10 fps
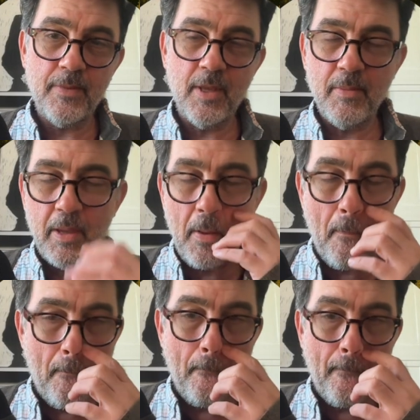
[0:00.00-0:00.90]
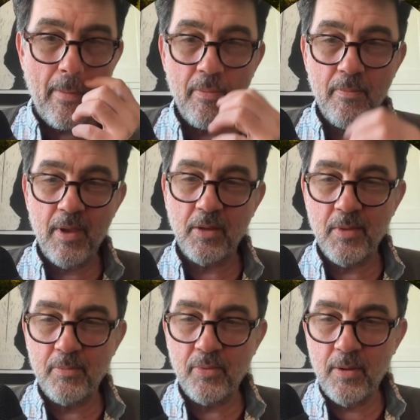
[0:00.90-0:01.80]
got my back in
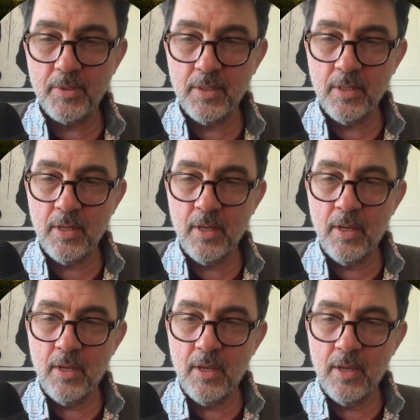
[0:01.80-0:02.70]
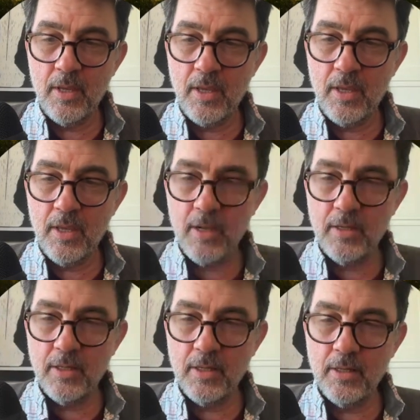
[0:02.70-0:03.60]
my prompt.
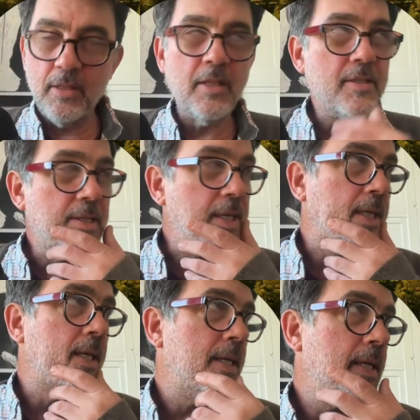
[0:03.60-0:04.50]
And let's see.